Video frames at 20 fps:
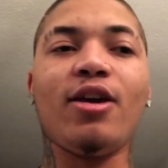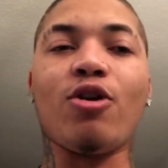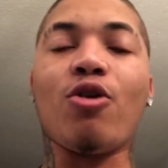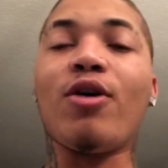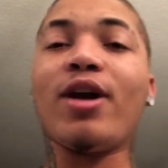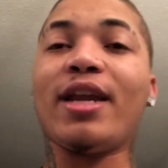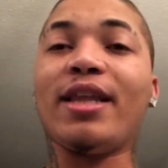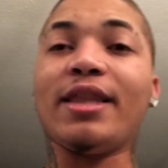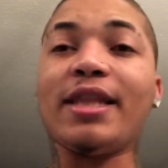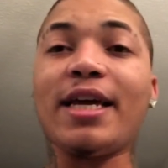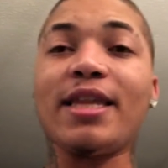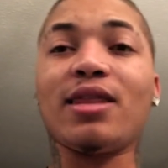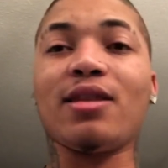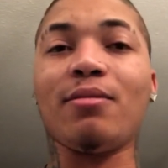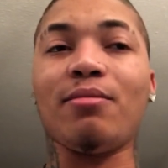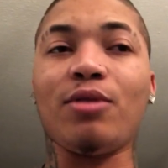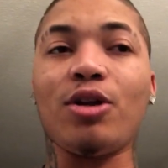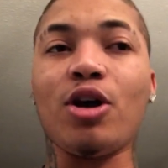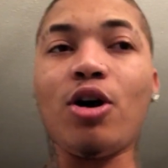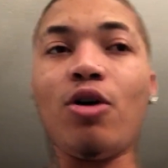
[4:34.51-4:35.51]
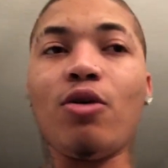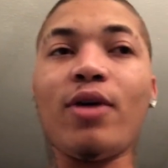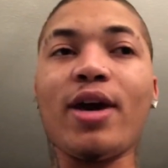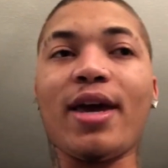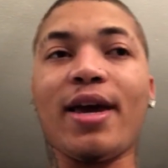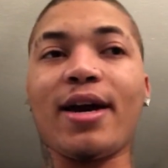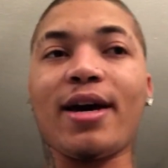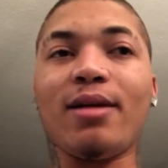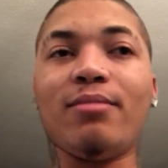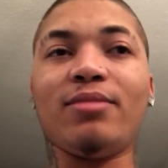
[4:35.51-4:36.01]
go ahead and let them know
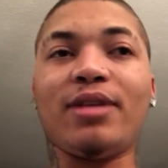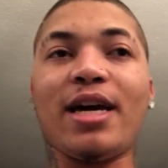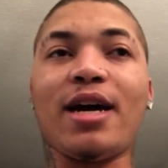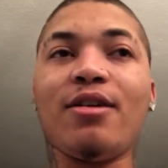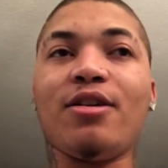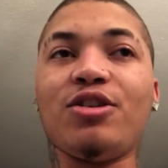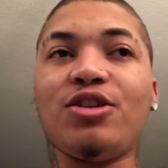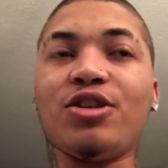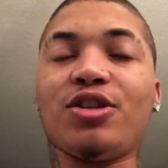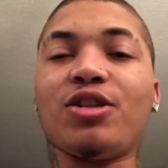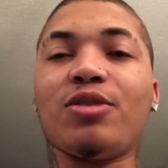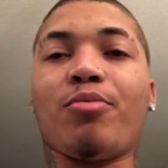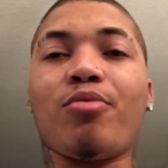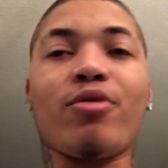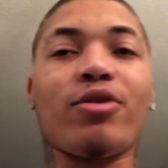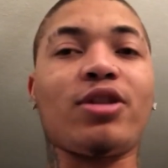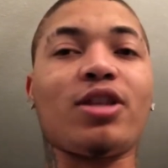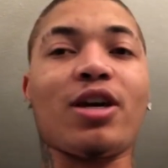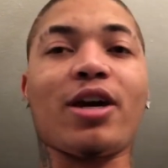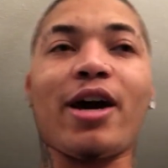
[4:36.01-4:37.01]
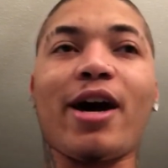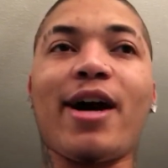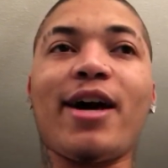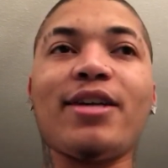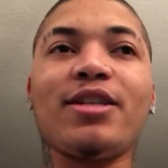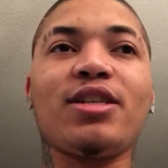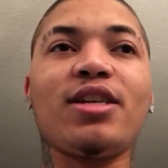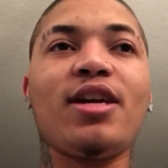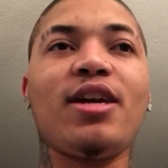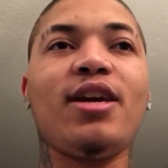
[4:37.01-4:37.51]
and come down and just support the
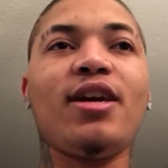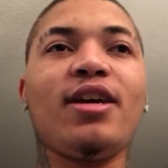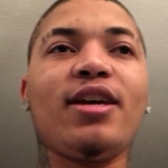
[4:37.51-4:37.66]
cause.